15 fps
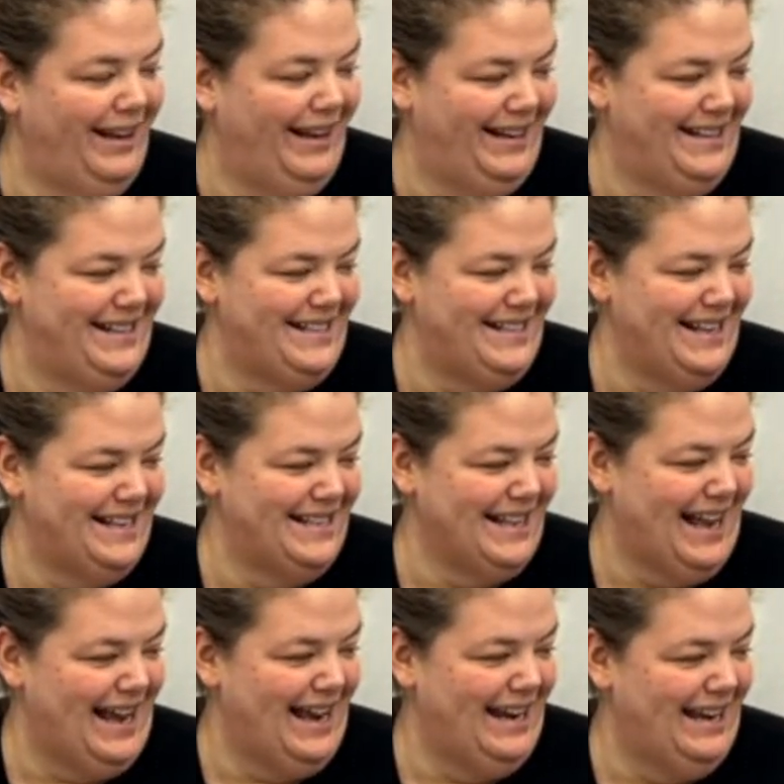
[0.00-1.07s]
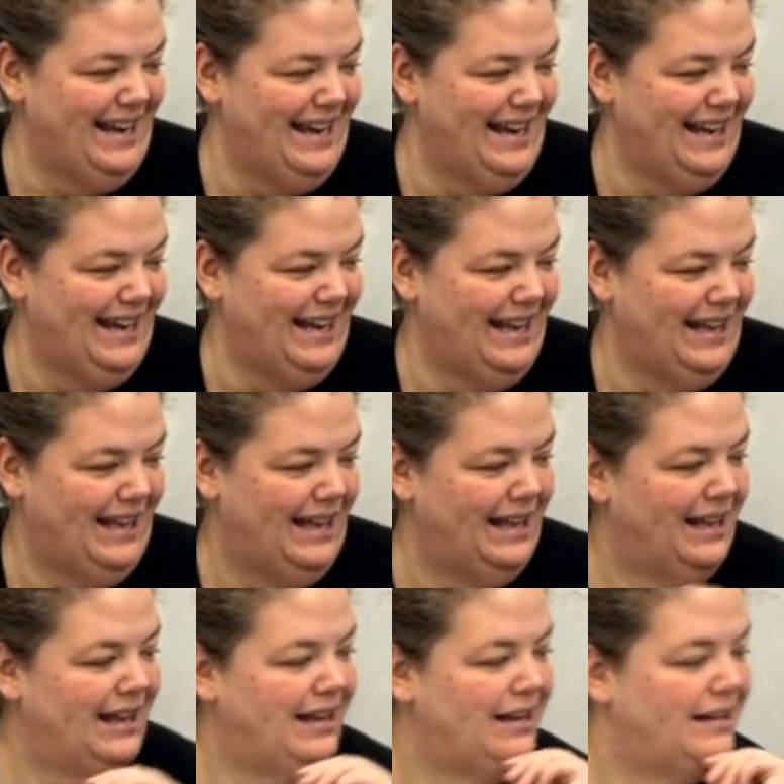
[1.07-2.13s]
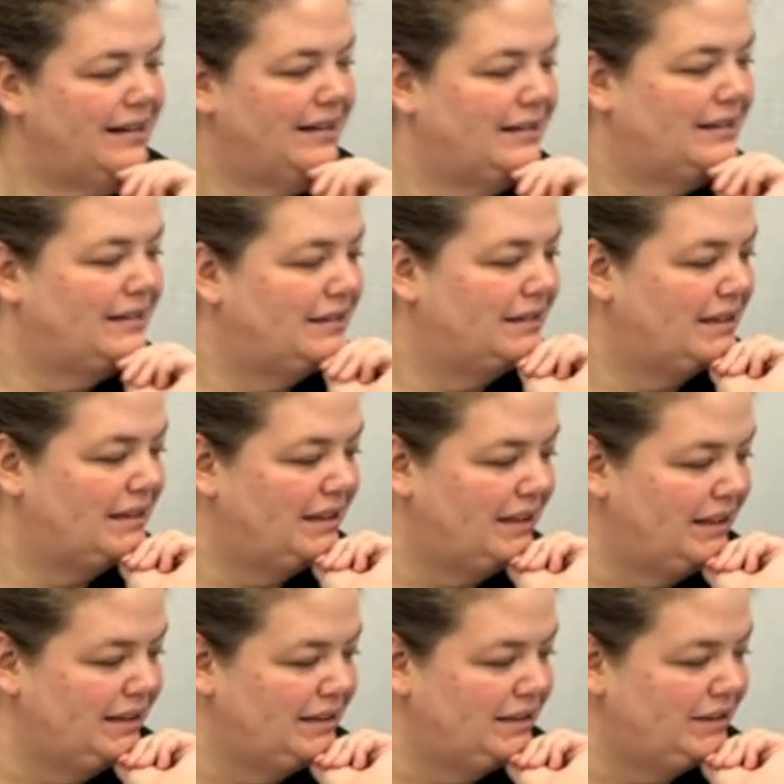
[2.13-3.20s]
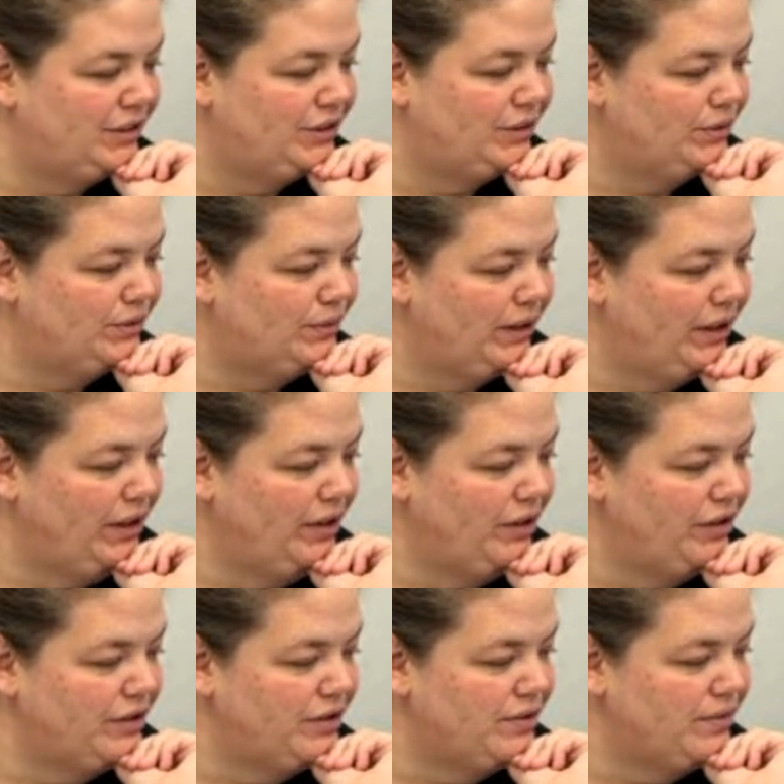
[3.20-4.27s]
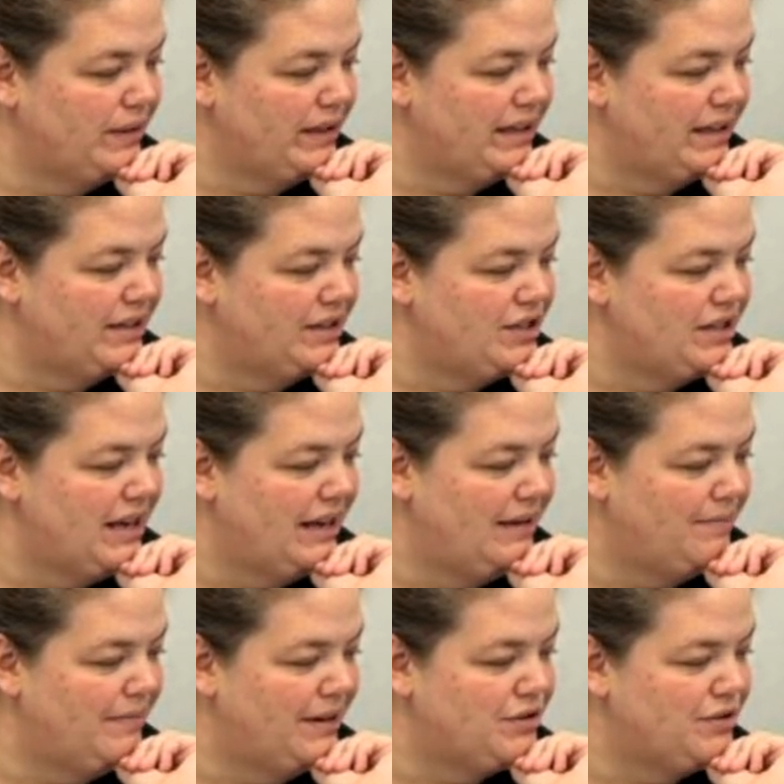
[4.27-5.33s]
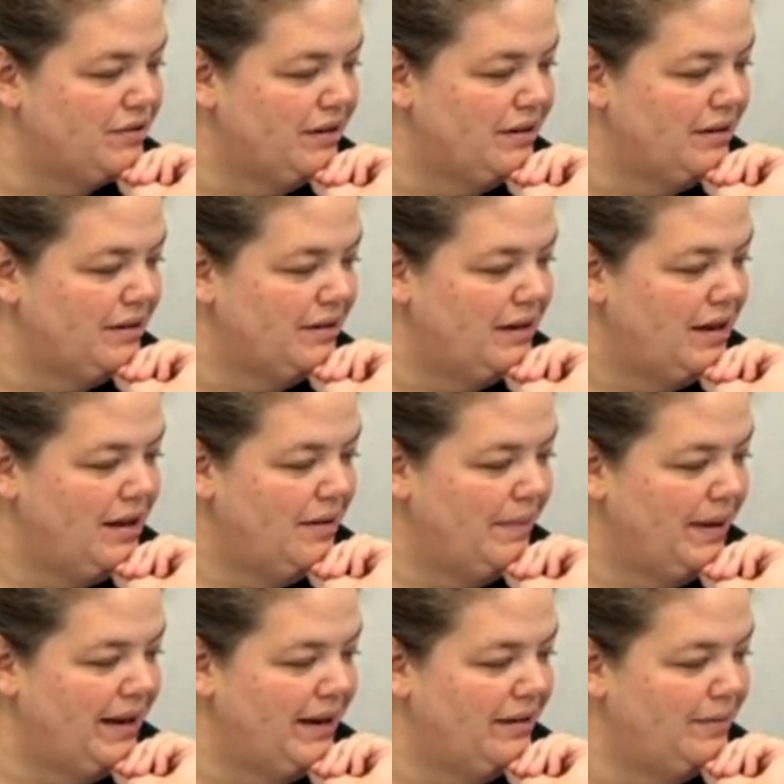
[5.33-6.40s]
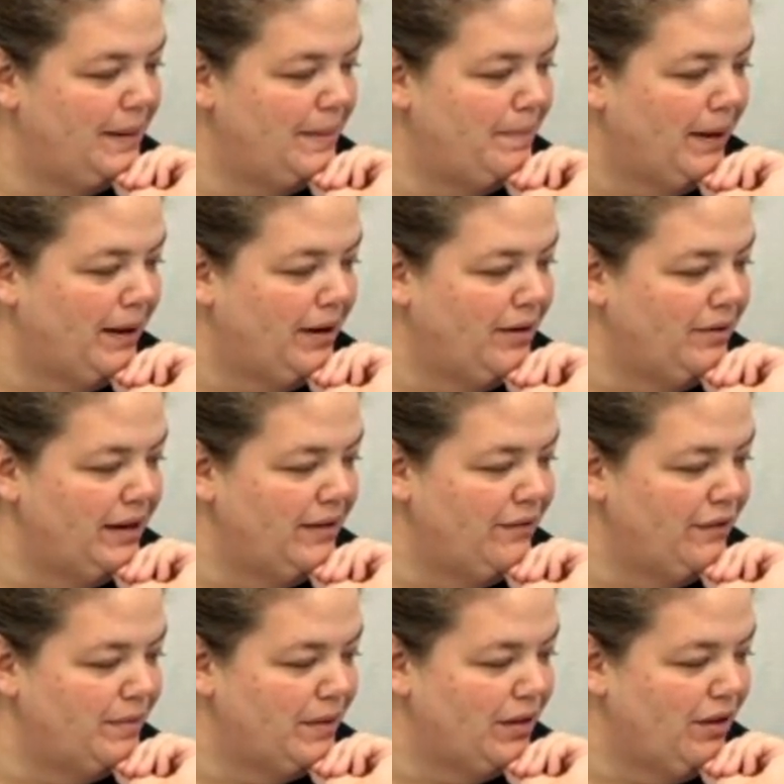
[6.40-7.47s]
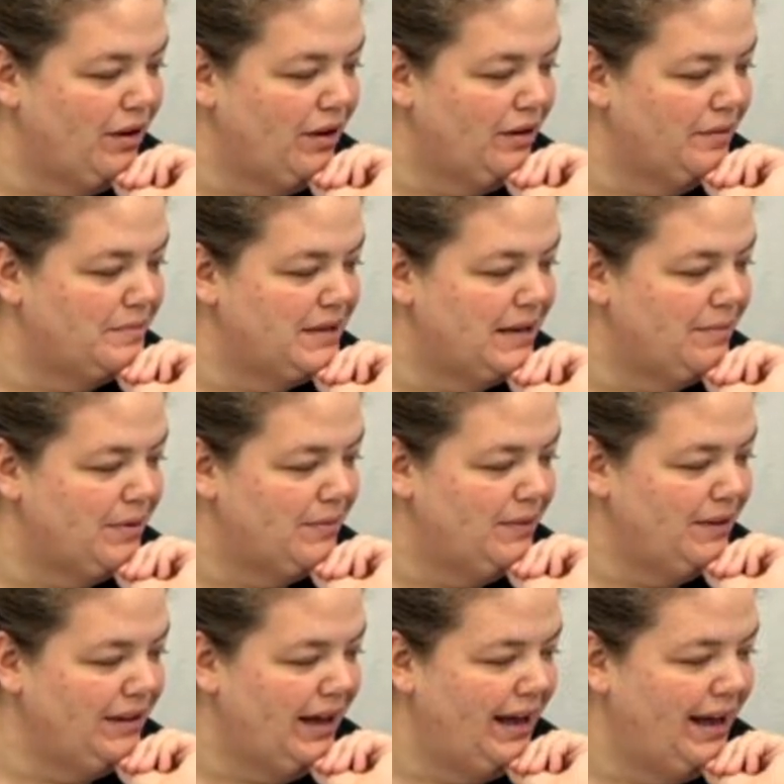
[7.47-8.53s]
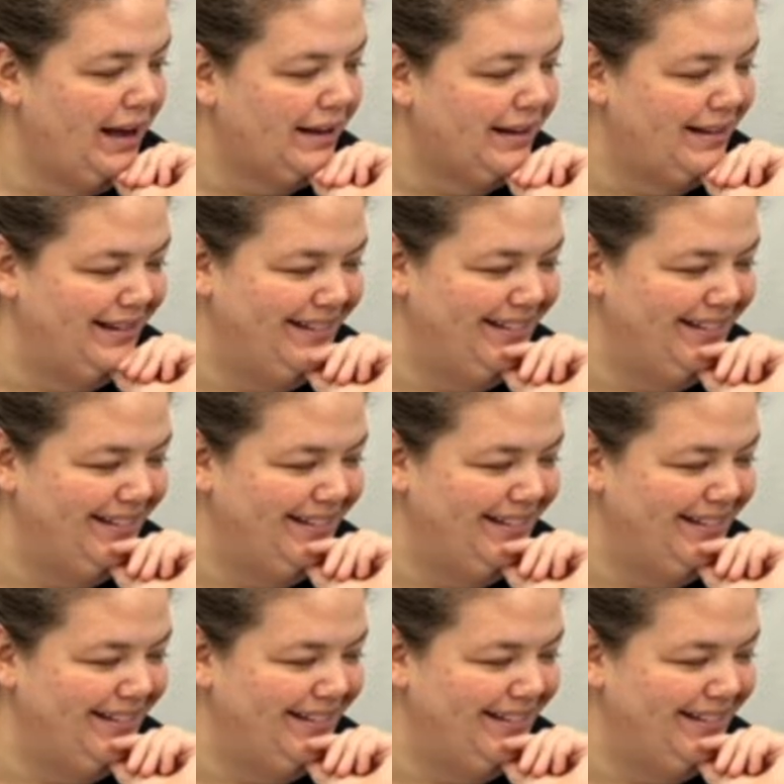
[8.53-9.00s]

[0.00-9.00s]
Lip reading: And he says, I need a new 120-inch tape measure. My hubby borrowed it from the long arm table. What the heck?